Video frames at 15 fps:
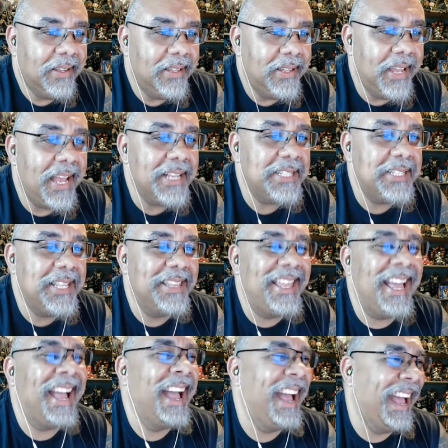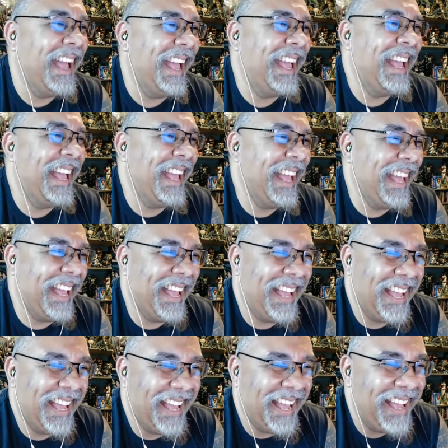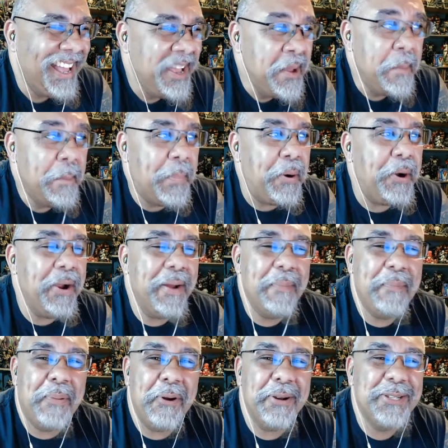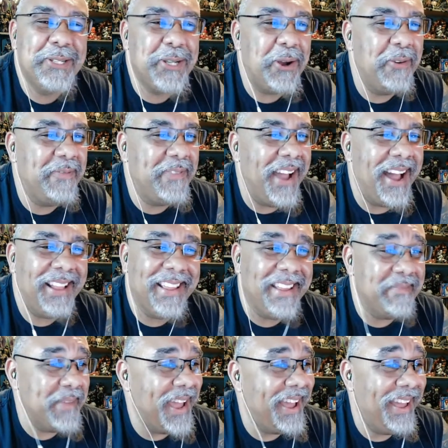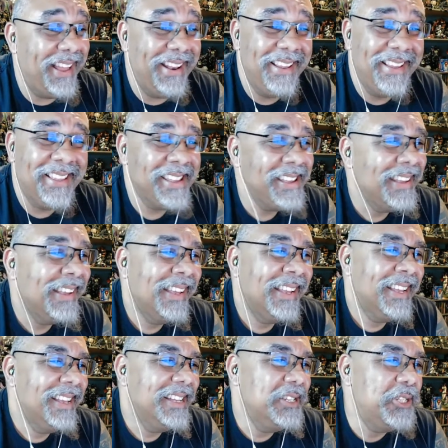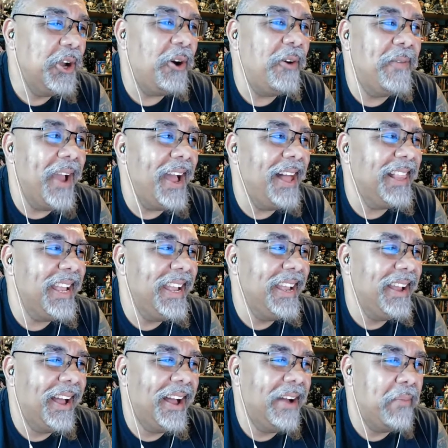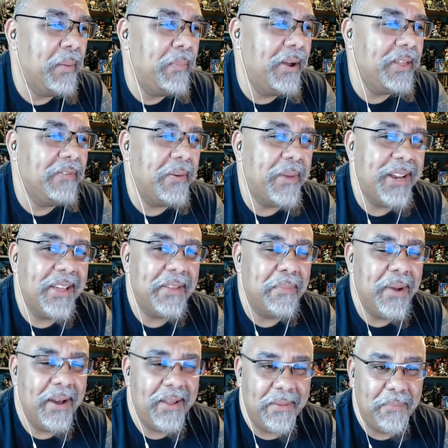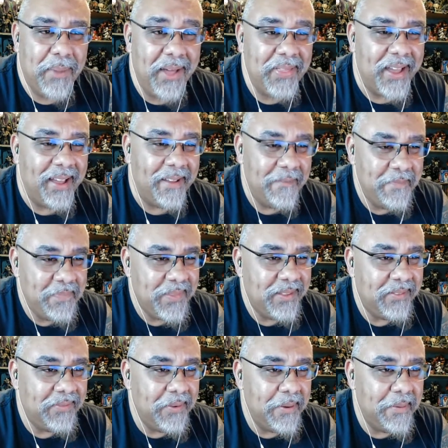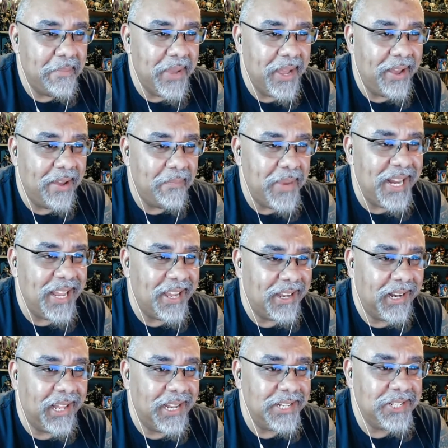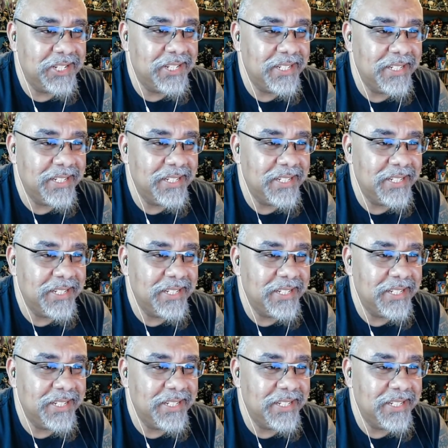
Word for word: Yes, the, the poor poor Joe Valley, man. Joe Valley, uh, my brother from another mo mother from uh, Media Glitch,